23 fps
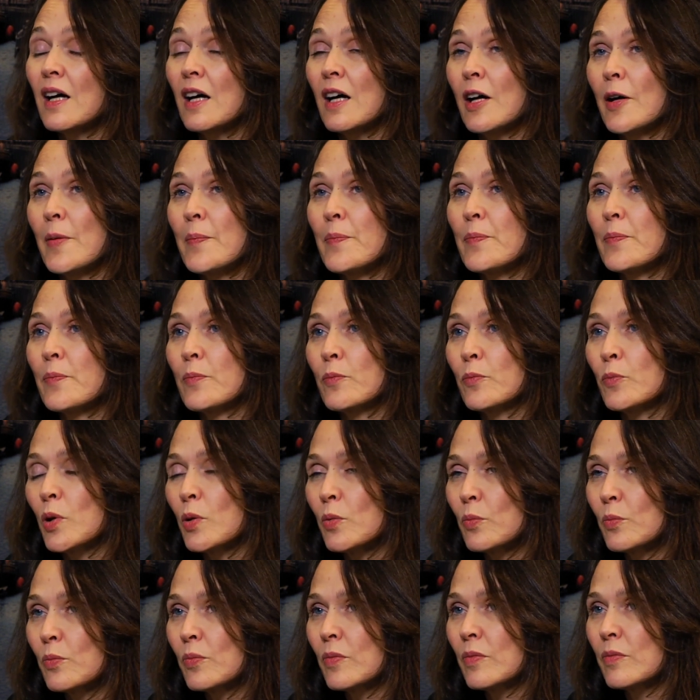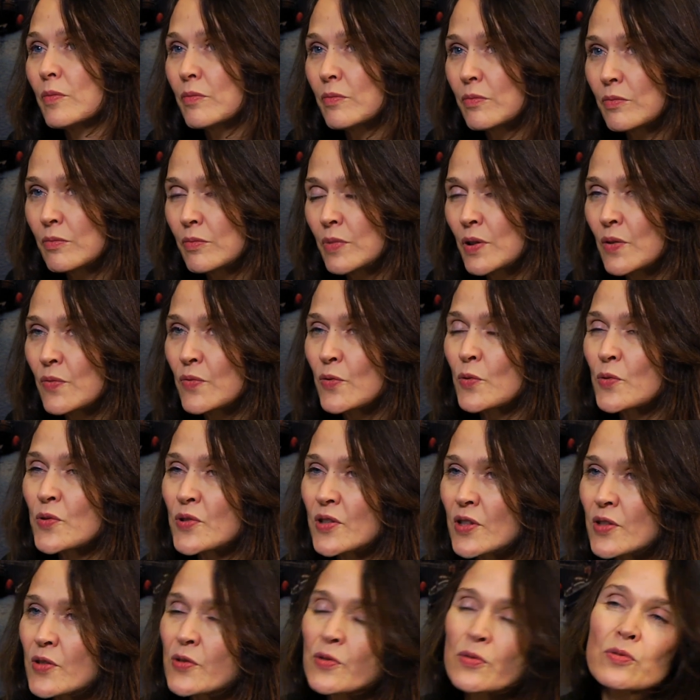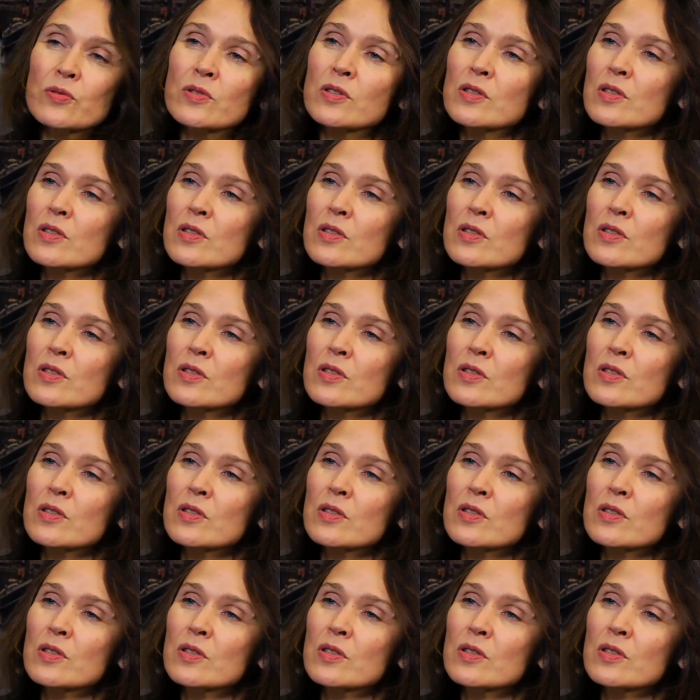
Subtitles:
What we've also sought